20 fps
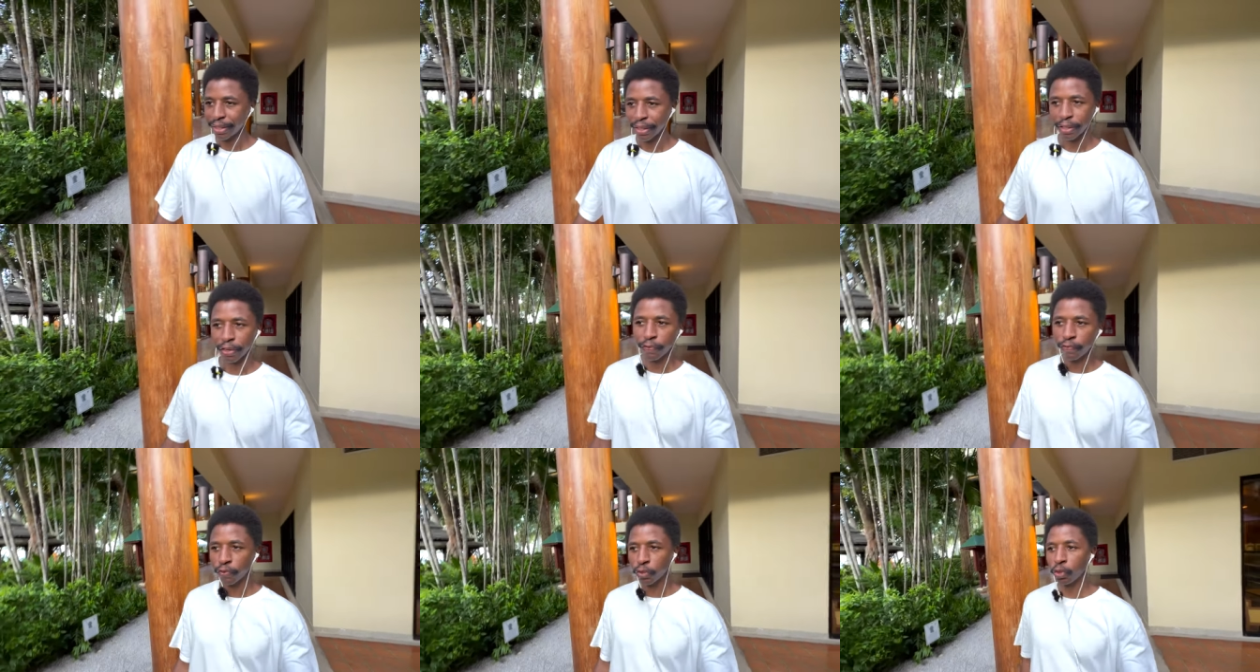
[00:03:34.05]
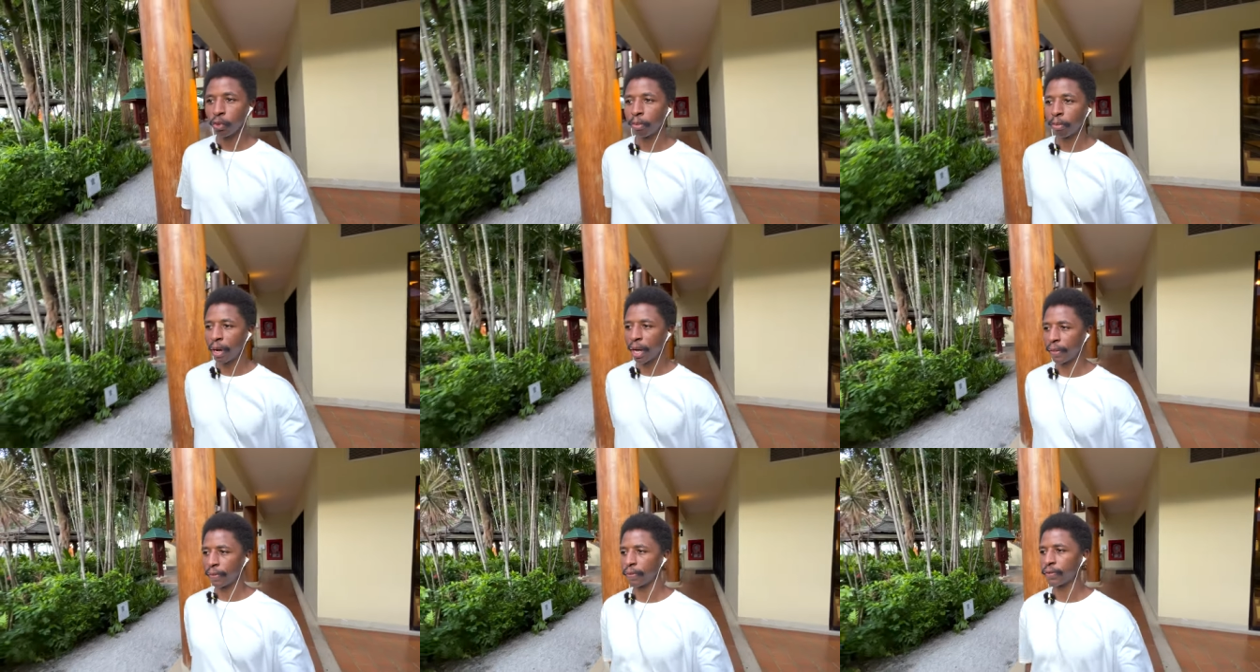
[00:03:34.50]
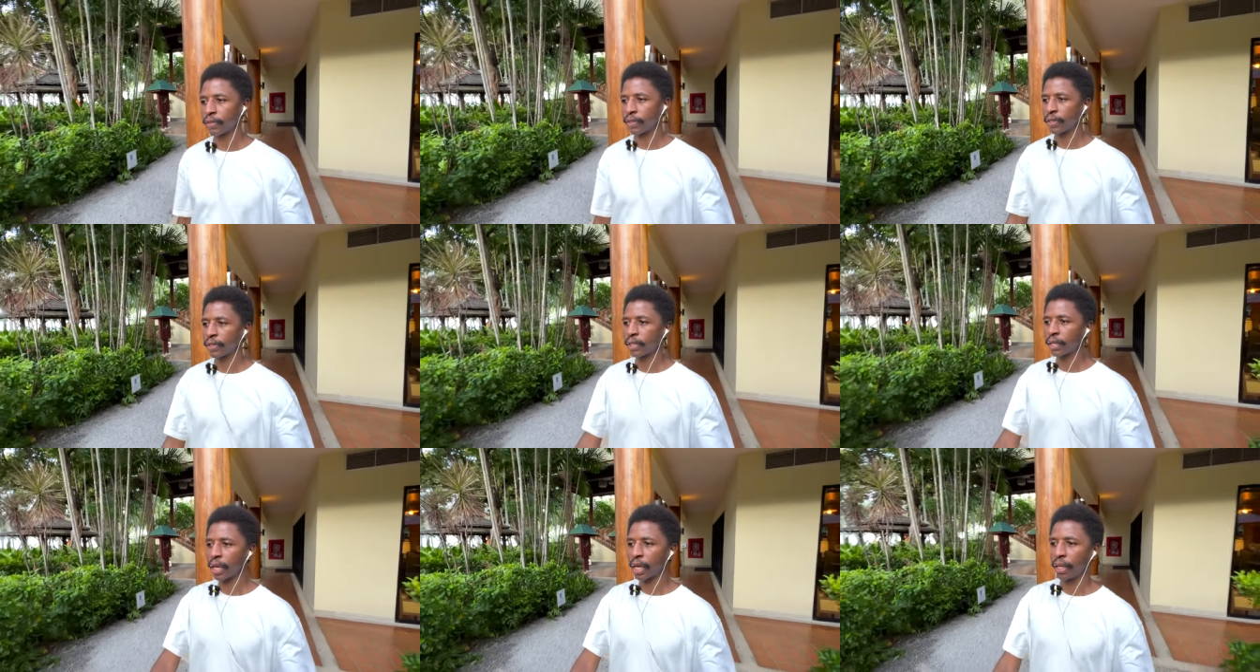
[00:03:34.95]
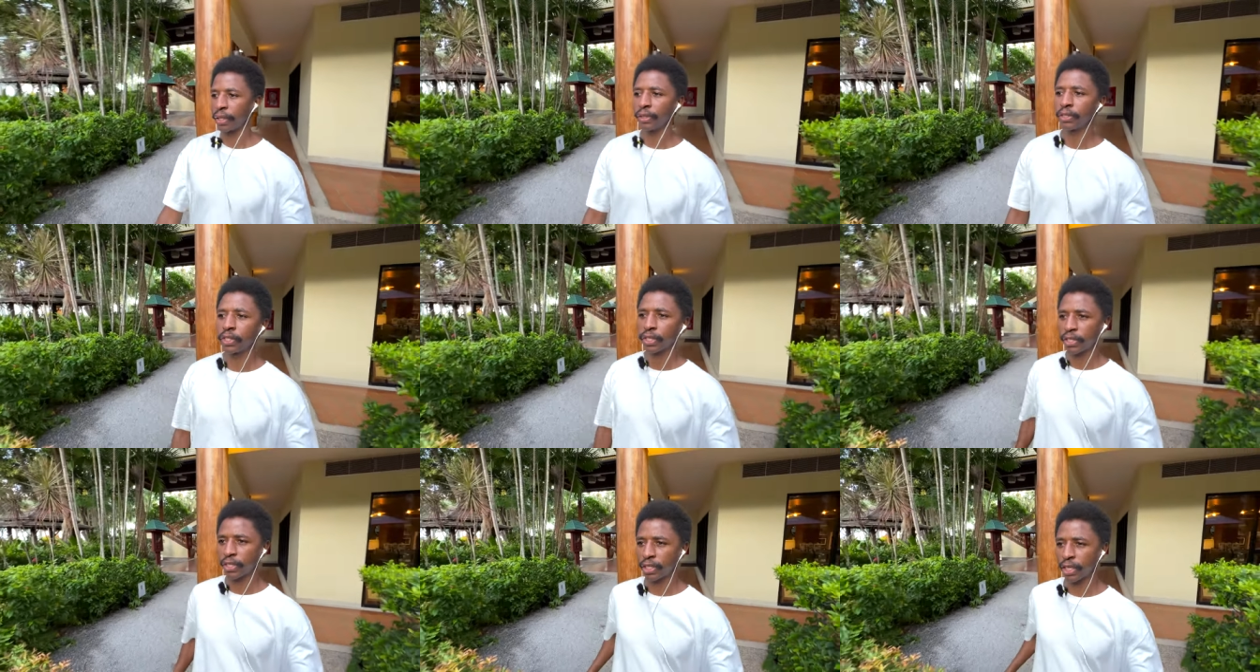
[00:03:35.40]
a few months and
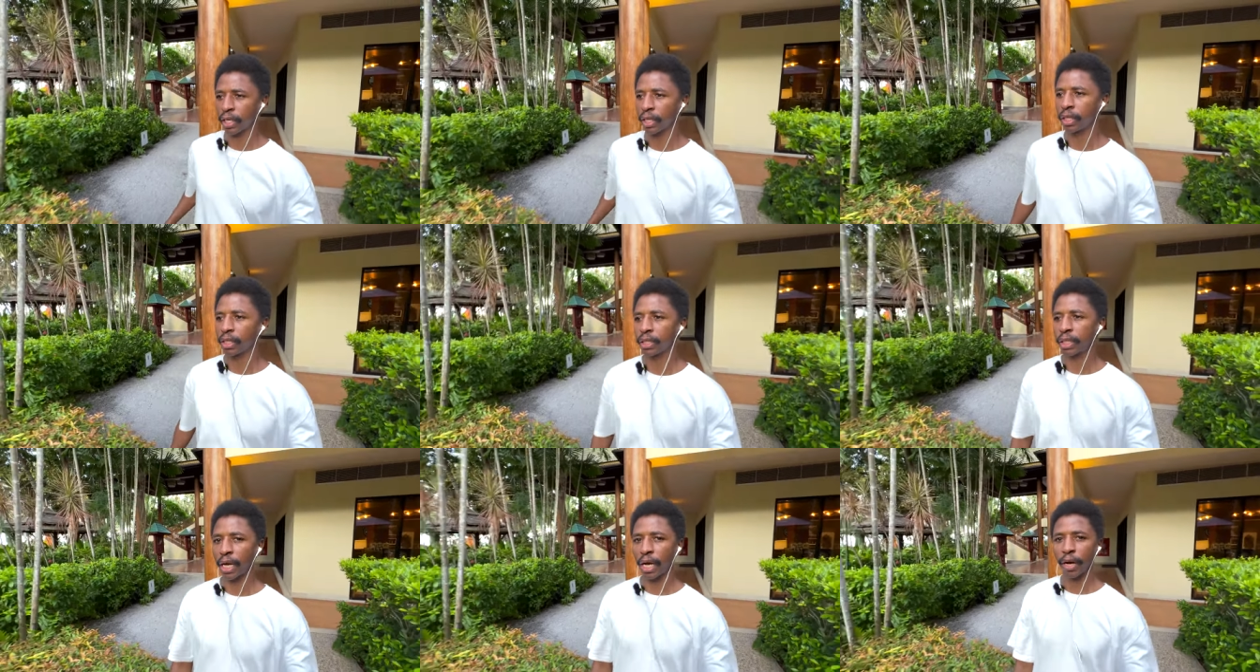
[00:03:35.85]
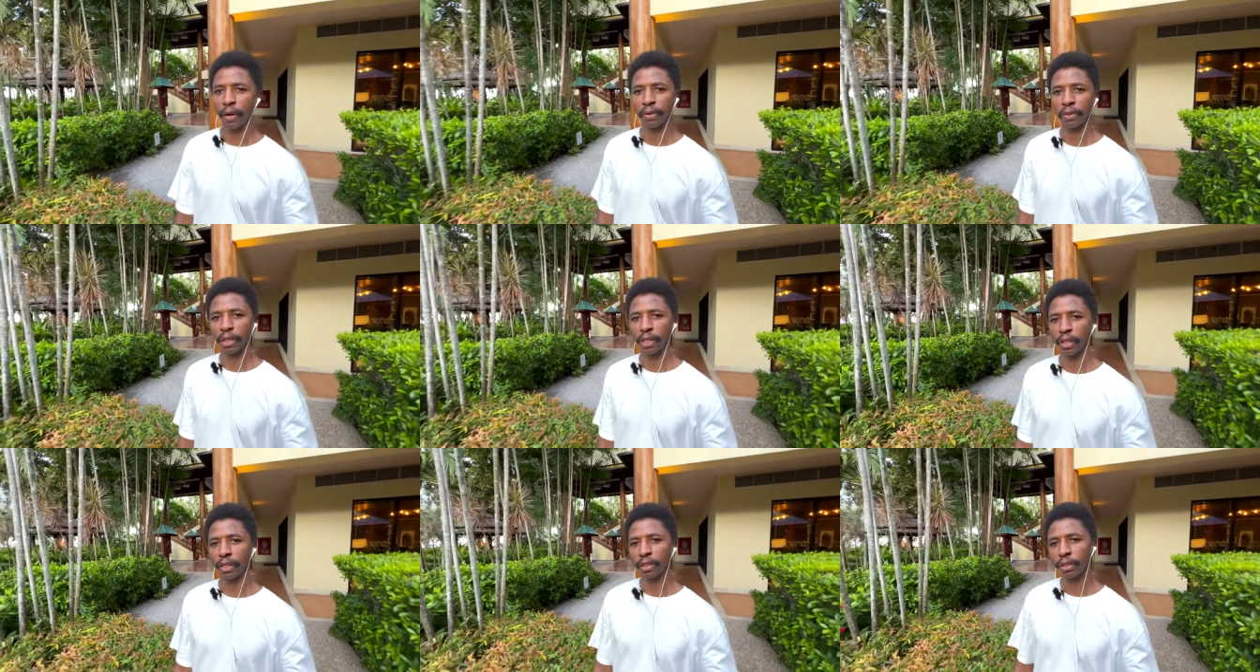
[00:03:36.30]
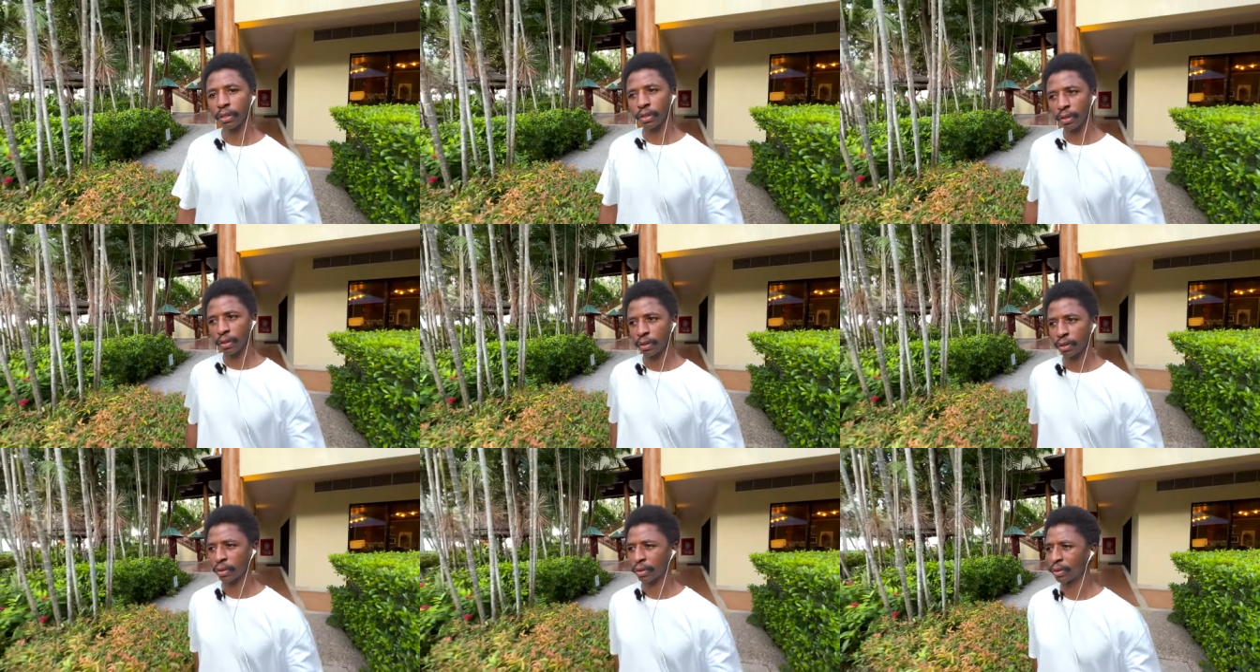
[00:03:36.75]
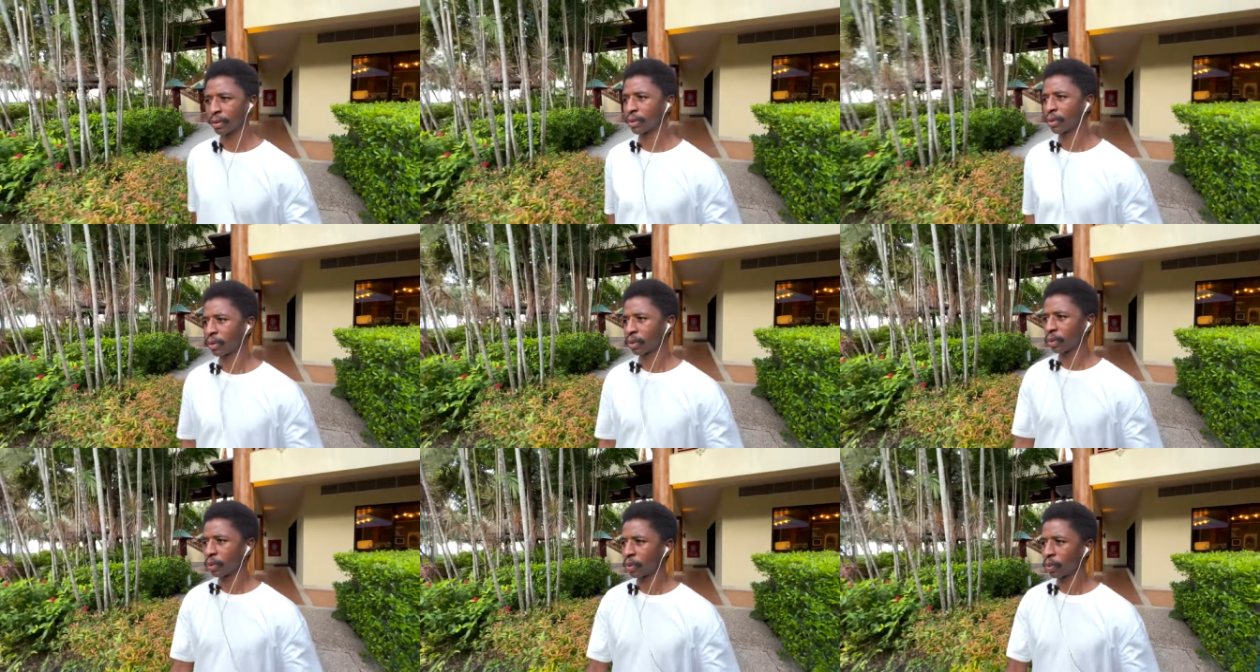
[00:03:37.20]
just settle down and
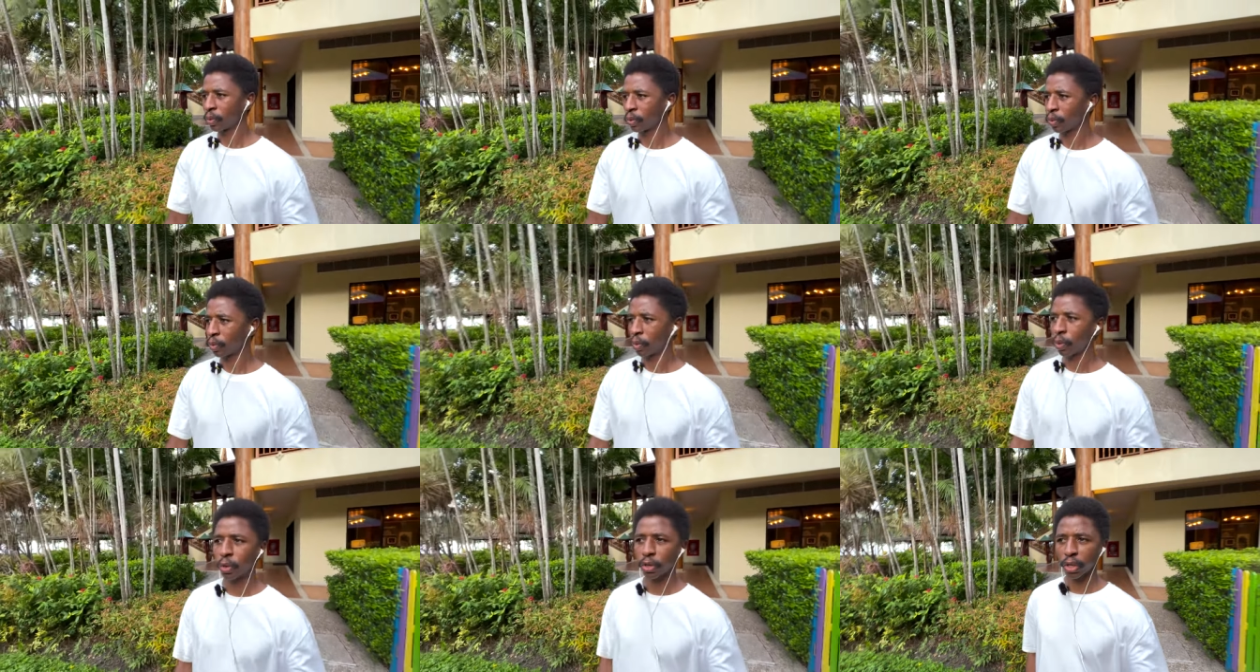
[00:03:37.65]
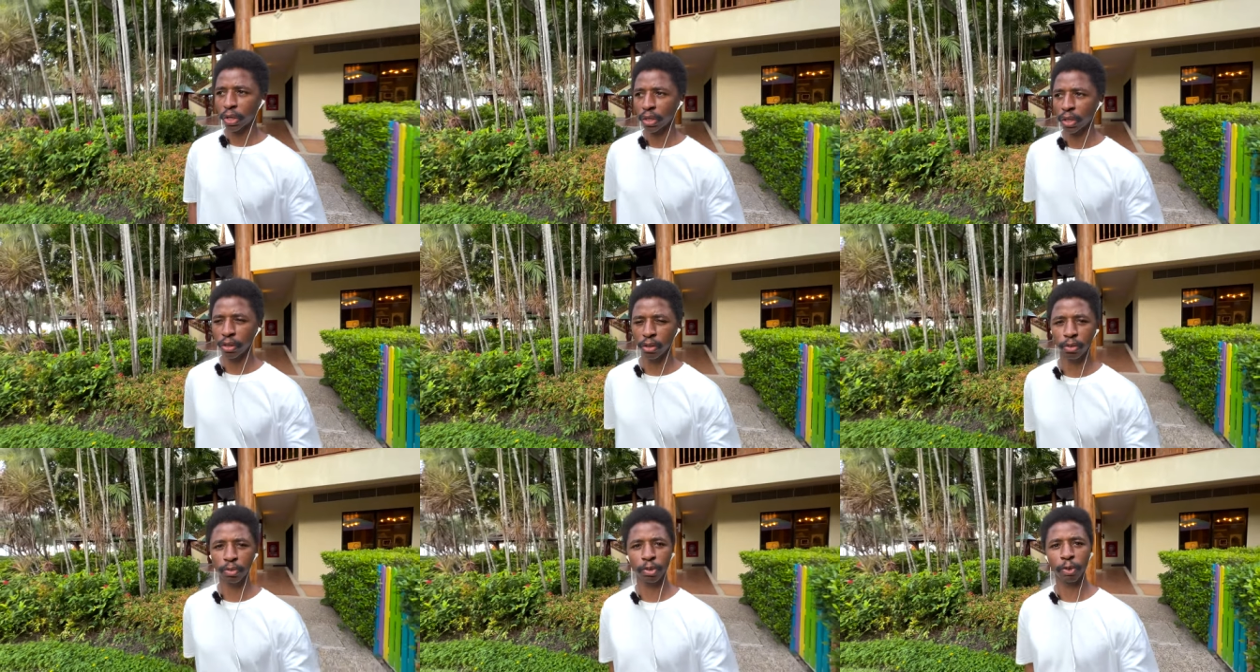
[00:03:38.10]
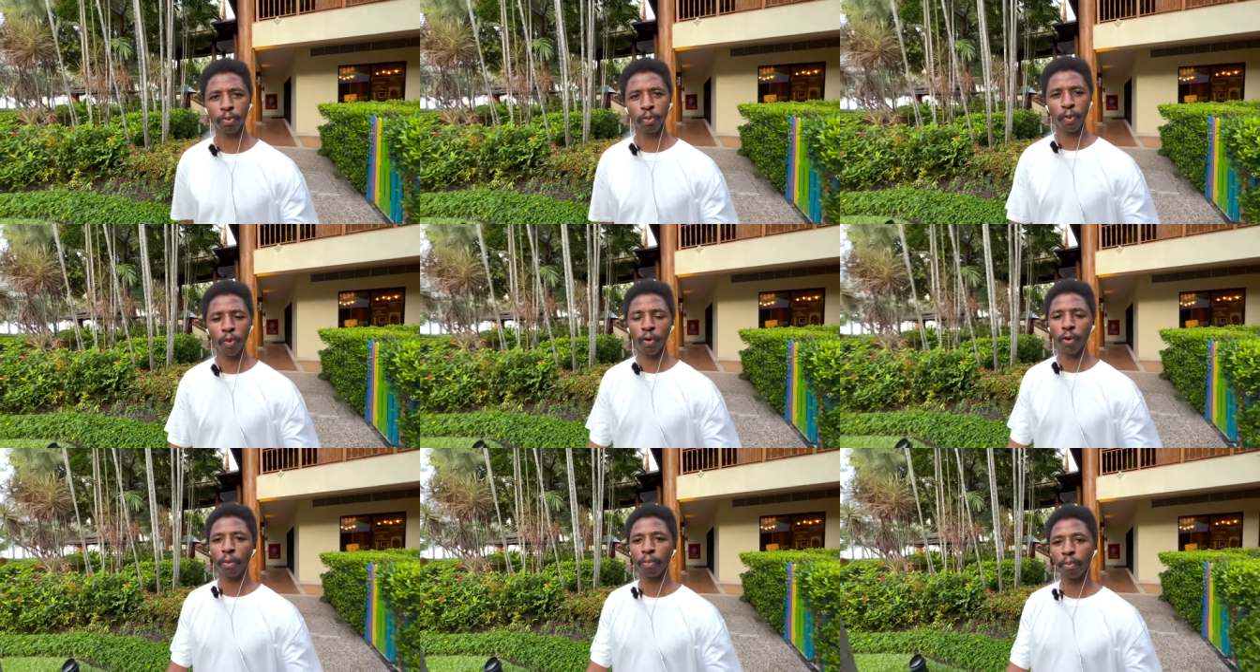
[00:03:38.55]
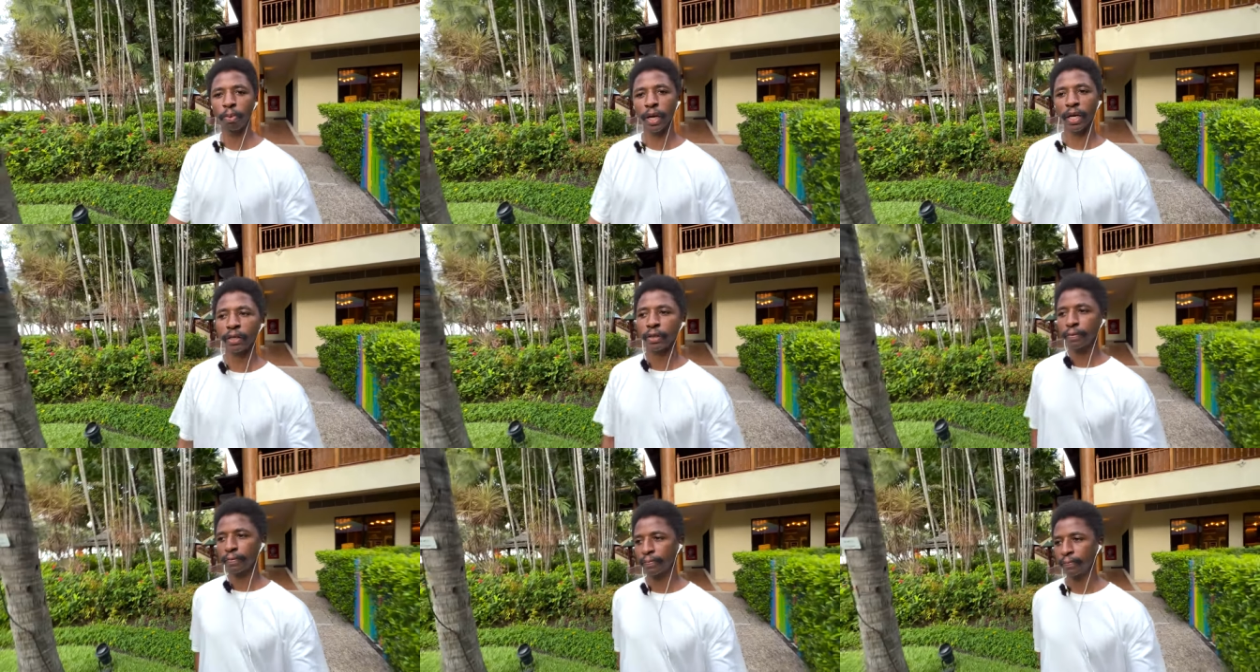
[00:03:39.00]
work a little bit more. But